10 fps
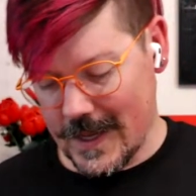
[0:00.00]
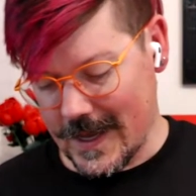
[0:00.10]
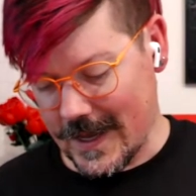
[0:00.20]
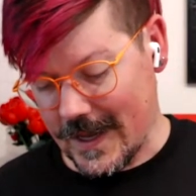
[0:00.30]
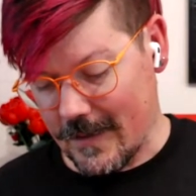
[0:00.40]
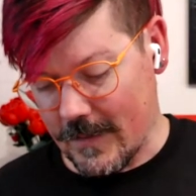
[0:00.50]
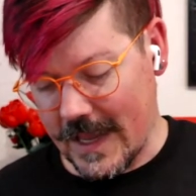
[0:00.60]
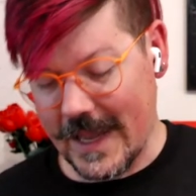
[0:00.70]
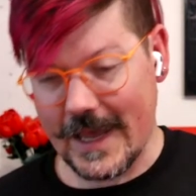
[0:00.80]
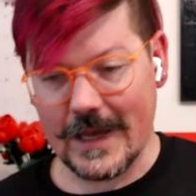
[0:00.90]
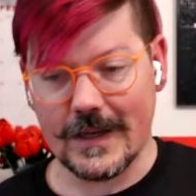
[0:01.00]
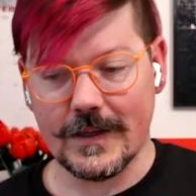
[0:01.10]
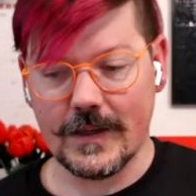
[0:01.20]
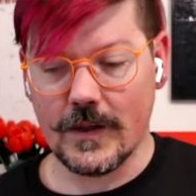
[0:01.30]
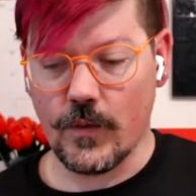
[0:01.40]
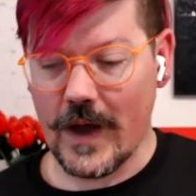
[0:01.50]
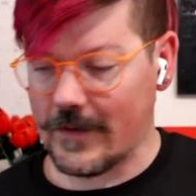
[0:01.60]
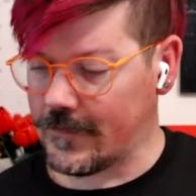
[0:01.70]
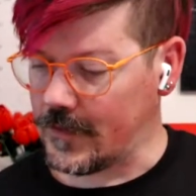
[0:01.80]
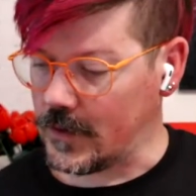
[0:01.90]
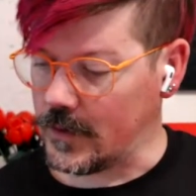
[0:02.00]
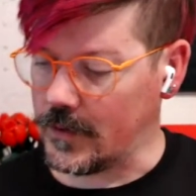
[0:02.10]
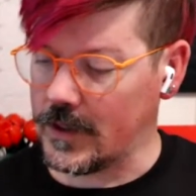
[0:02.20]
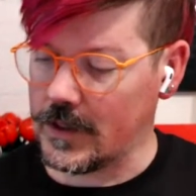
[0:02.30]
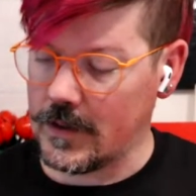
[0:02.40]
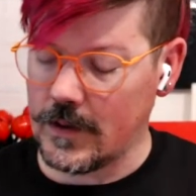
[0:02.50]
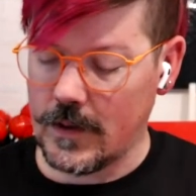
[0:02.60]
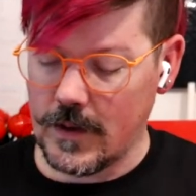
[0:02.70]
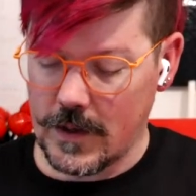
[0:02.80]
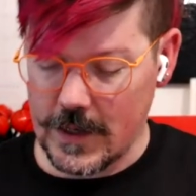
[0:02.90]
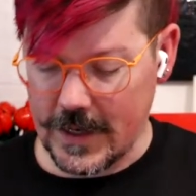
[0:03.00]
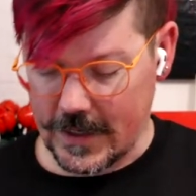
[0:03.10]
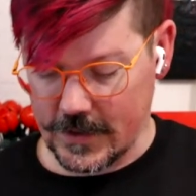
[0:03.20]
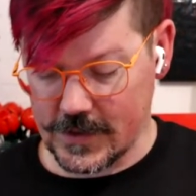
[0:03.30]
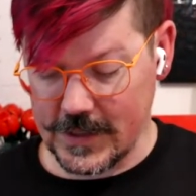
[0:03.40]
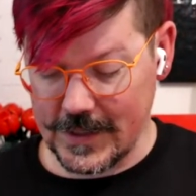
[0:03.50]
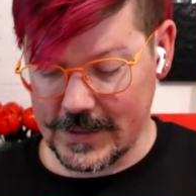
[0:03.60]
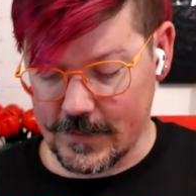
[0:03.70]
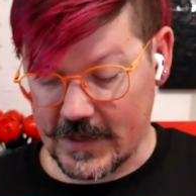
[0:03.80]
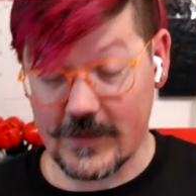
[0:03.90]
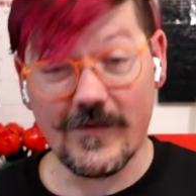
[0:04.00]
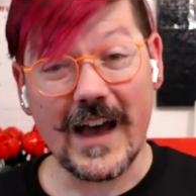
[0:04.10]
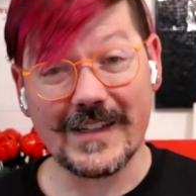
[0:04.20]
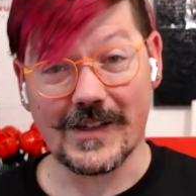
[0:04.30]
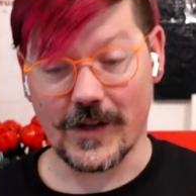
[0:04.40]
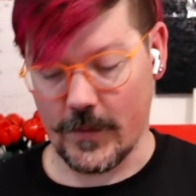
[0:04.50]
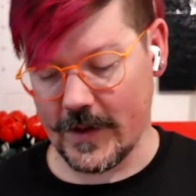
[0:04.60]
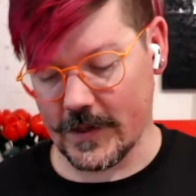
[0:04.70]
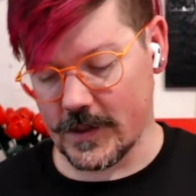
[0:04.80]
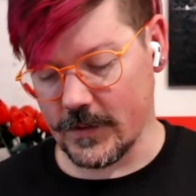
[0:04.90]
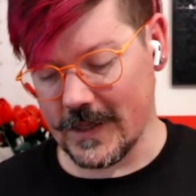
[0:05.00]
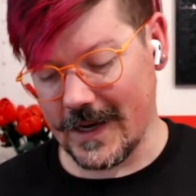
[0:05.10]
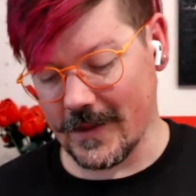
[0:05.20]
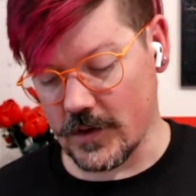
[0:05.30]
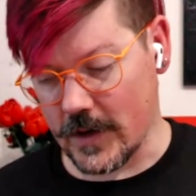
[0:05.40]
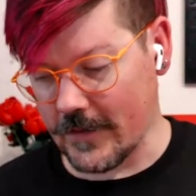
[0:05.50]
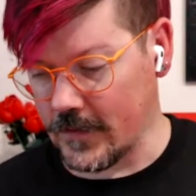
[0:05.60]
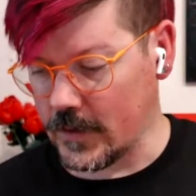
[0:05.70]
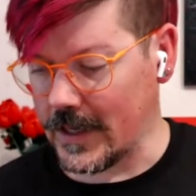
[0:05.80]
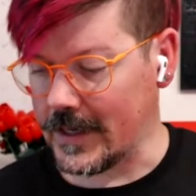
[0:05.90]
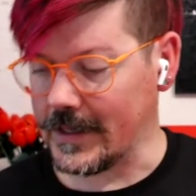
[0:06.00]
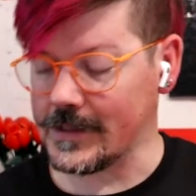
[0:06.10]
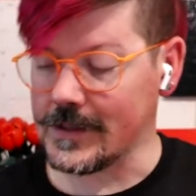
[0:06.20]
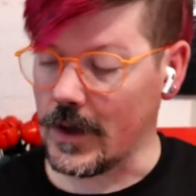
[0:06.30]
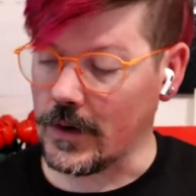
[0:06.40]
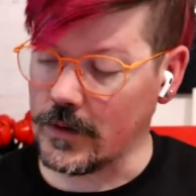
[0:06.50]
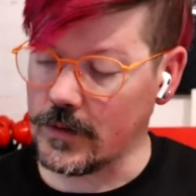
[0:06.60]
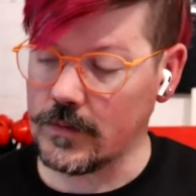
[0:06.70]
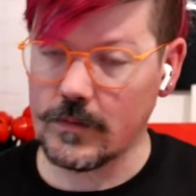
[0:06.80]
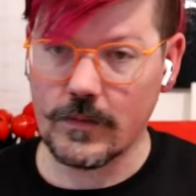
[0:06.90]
And the wet food, she eats much faster because she was eating the dry food in a slow